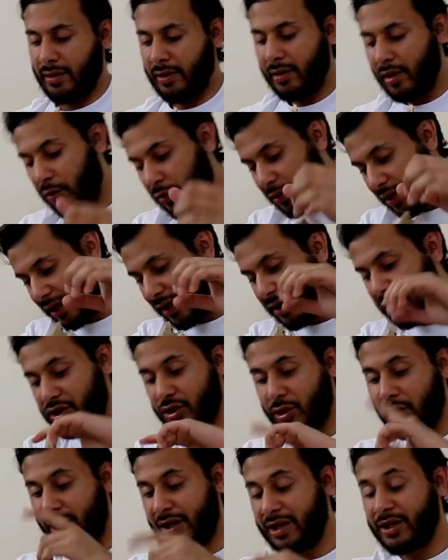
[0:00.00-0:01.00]
Okay,
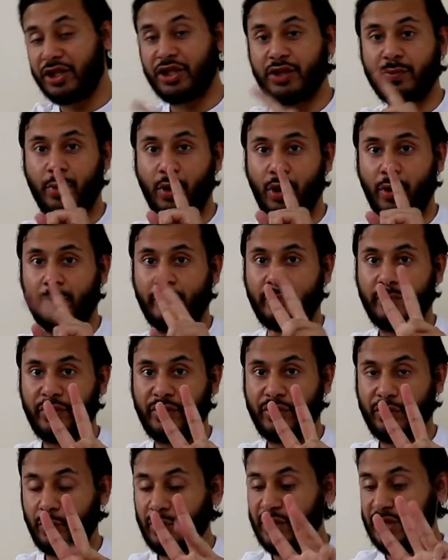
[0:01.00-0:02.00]
so I can spot
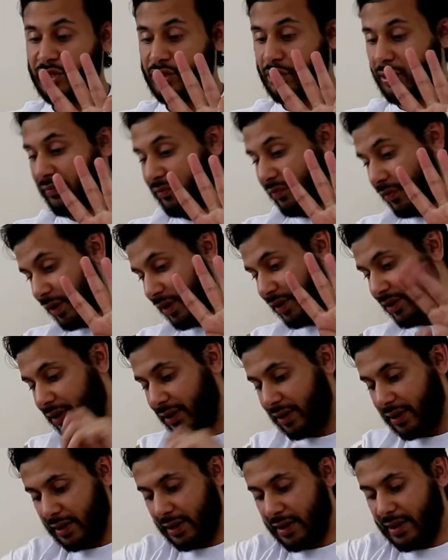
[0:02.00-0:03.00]
3 so far, I
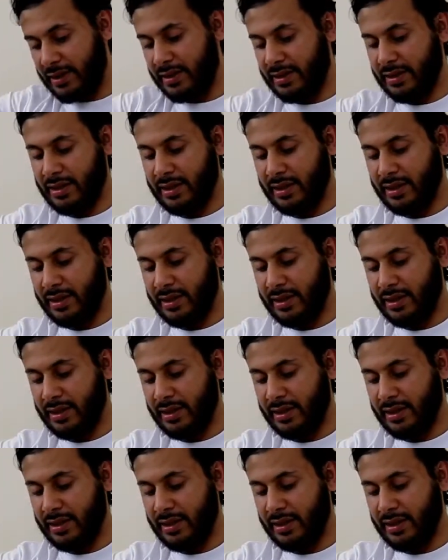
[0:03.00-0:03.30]
think it is.